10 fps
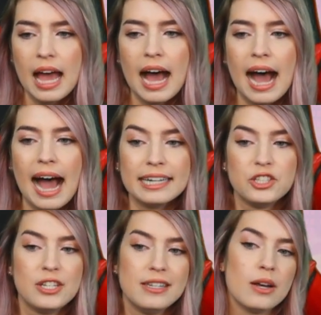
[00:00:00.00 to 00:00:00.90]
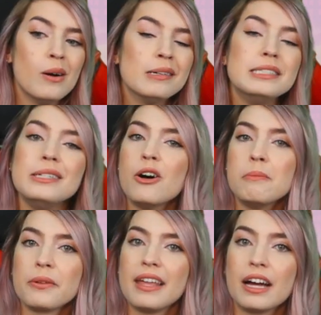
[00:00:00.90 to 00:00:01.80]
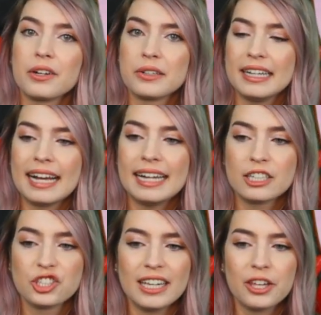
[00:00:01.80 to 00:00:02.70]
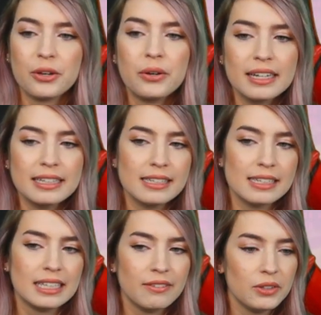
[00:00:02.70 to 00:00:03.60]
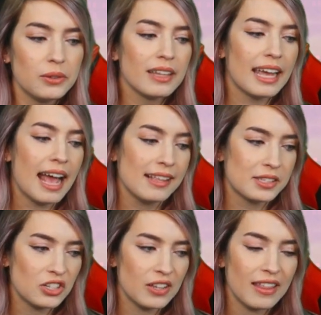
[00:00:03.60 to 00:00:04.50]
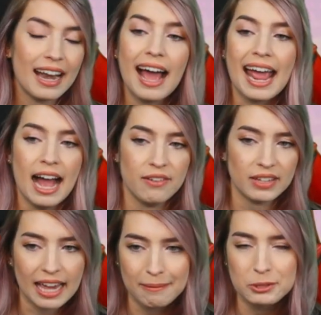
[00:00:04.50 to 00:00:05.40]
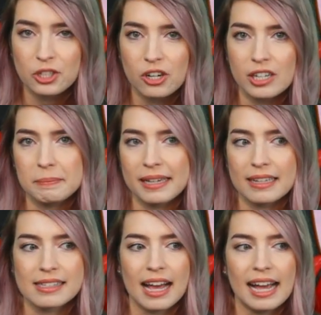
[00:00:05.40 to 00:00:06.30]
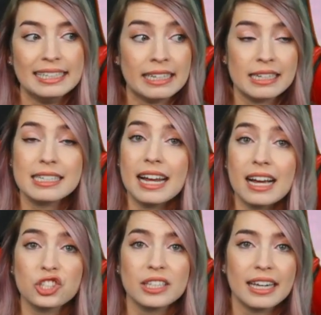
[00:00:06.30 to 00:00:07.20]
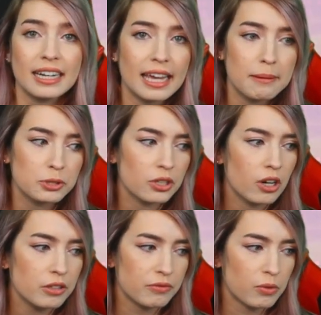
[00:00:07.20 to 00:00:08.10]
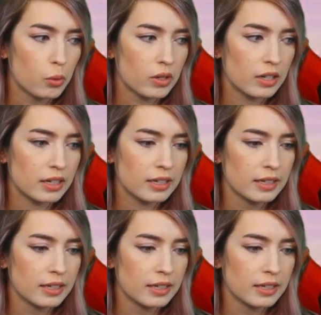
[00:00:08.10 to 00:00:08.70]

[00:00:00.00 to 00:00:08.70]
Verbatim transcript: I don't know about that, Craig. I couldn't give you the answer to that. I have a capture card because I needed to actually get a capture card for...